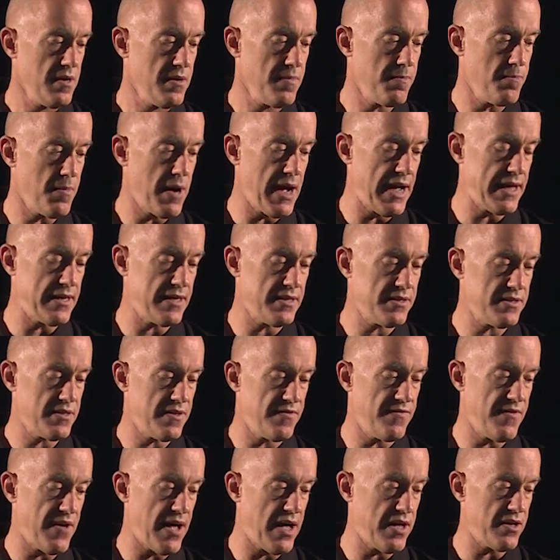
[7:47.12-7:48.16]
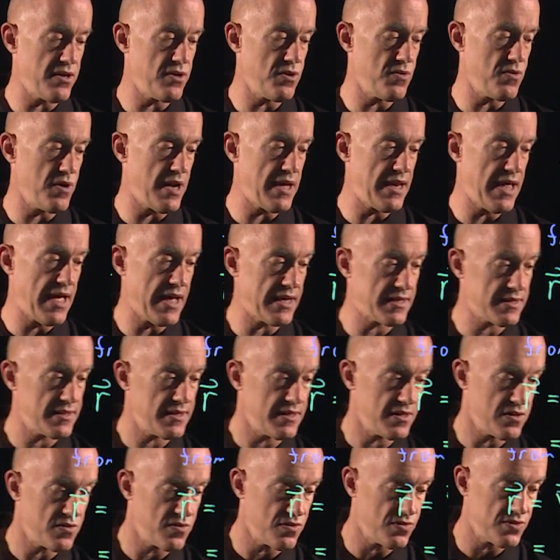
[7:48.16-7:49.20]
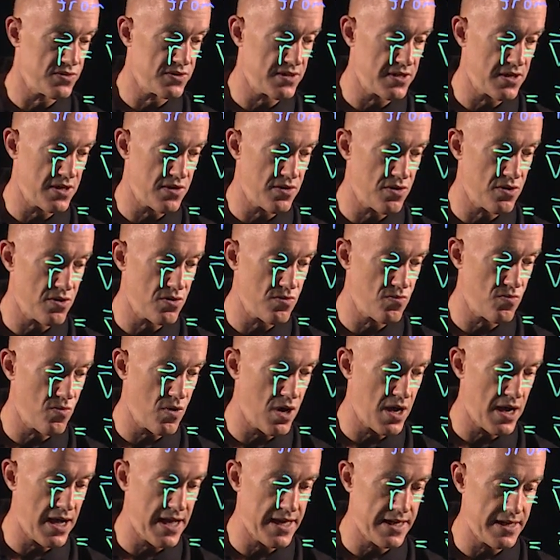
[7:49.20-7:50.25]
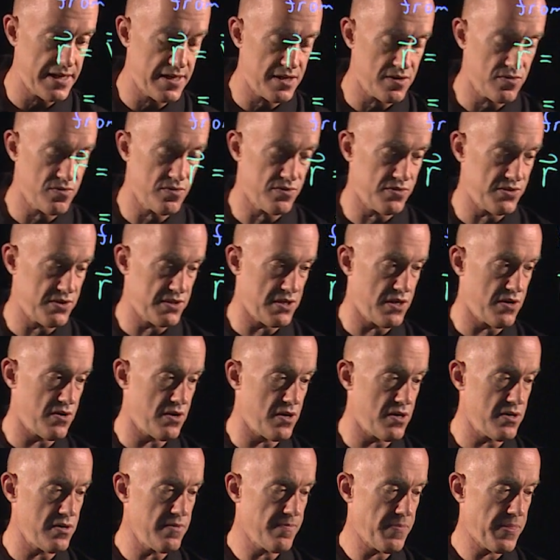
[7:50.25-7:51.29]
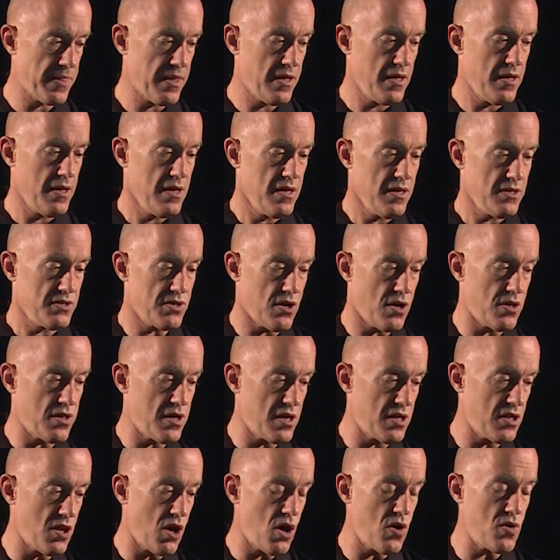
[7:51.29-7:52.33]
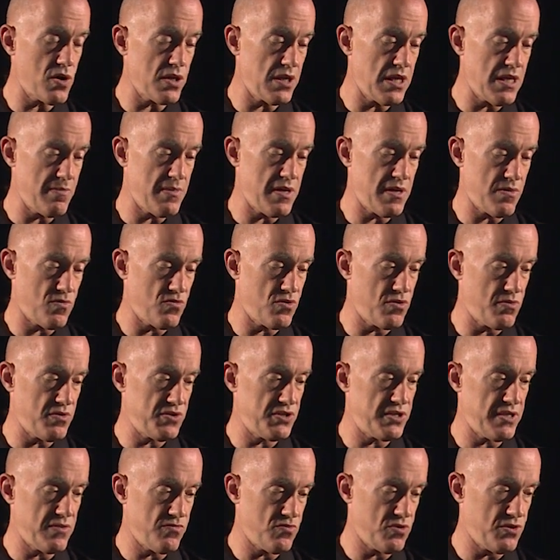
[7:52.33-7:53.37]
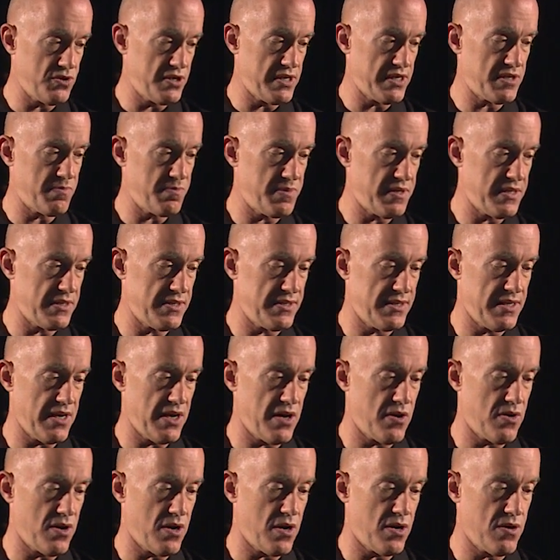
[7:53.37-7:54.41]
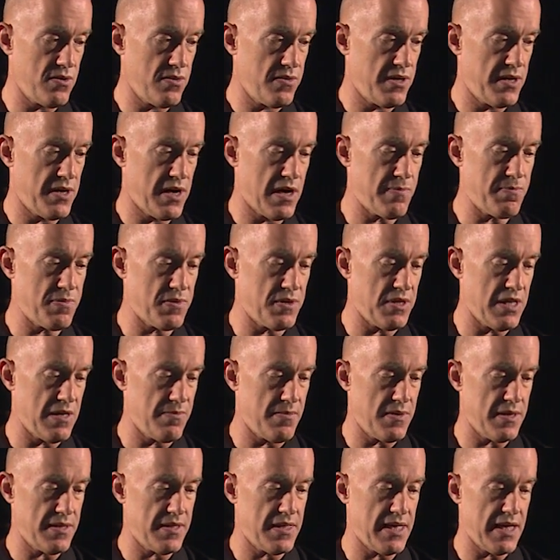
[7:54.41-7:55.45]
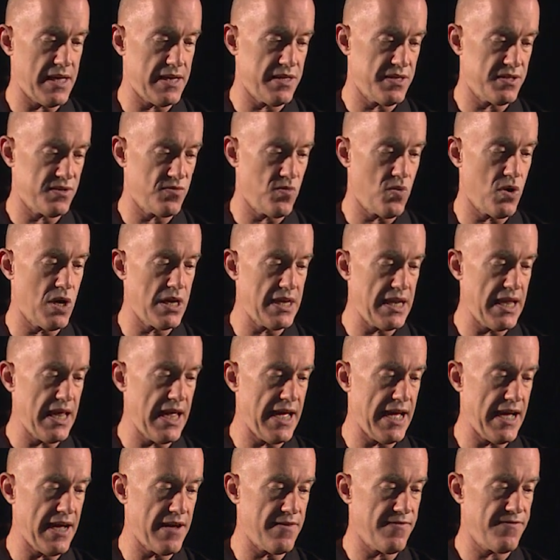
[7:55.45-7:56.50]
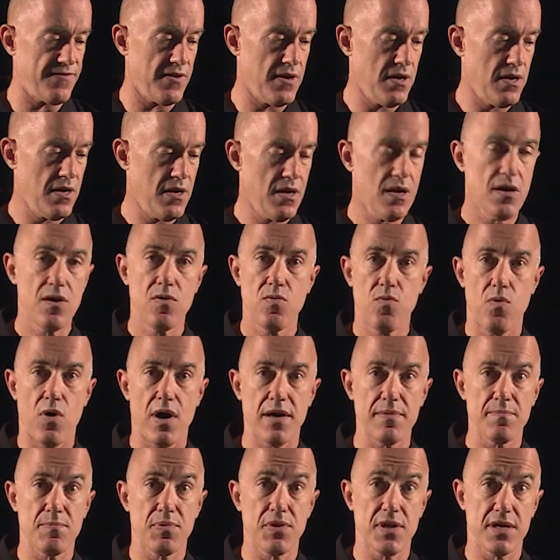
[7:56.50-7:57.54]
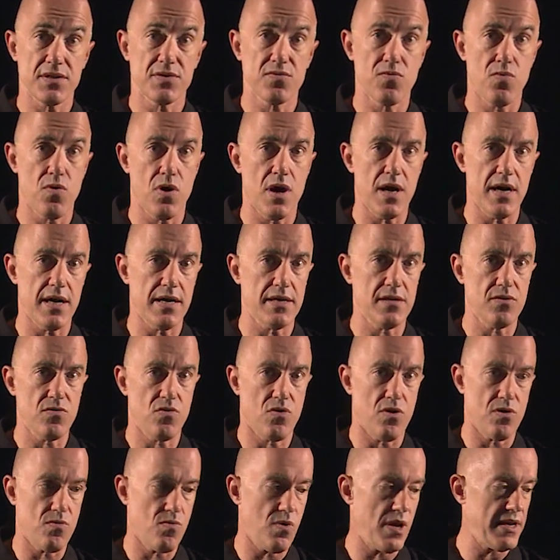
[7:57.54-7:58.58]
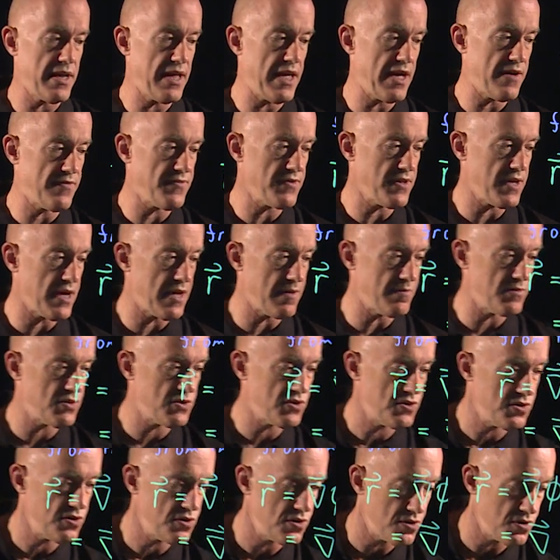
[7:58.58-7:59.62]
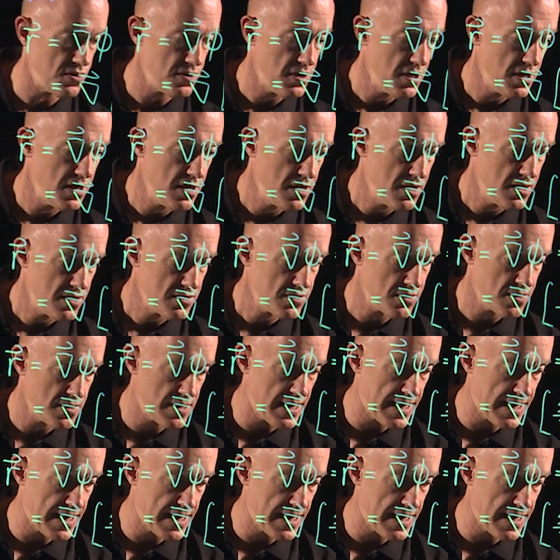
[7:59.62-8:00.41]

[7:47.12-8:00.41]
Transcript: minus the value at x equals 0, y equals 0. So the lower limit will just be 0. The upper limit then is 1 half 1 plus 1, or 1 half times 2. So